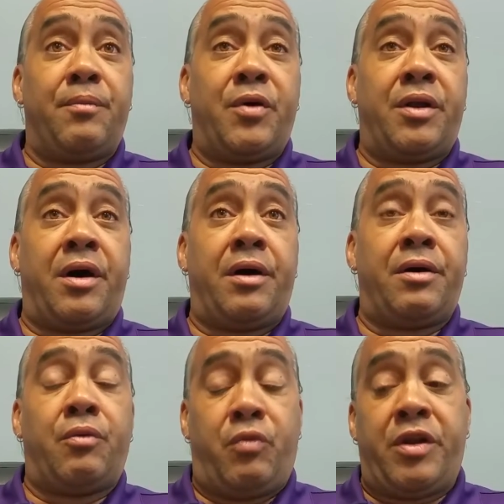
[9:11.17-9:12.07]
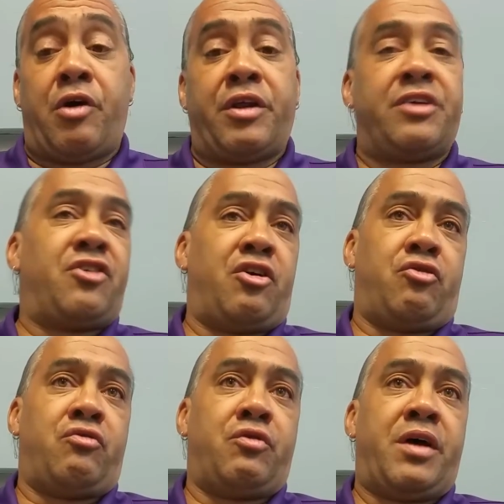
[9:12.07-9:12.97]
But we know that's not
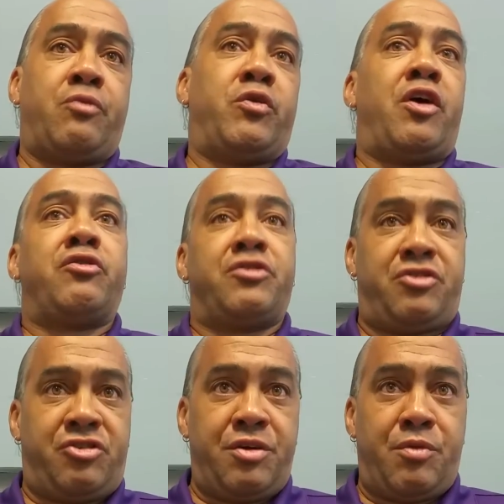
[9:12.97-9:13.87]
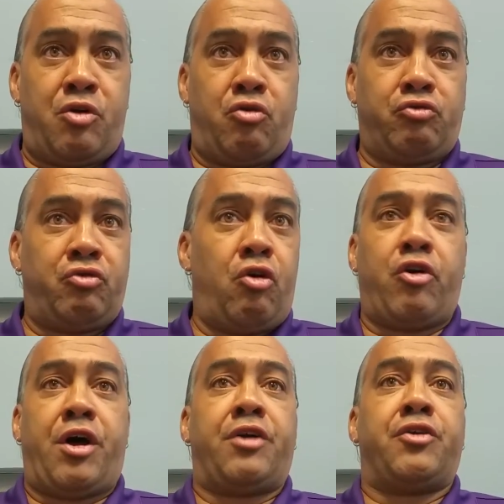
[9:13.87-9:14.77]
their real name. We know that Seminoles are
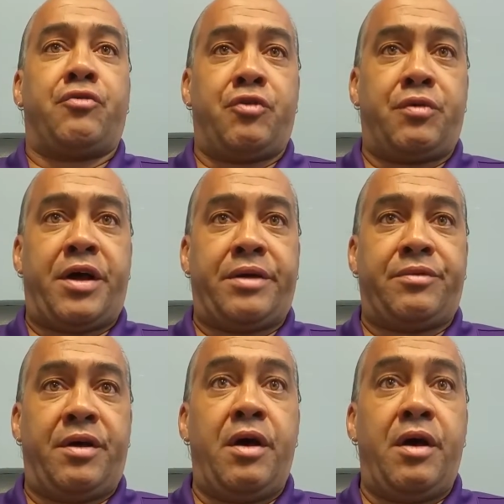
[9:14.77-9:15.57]
not their real names.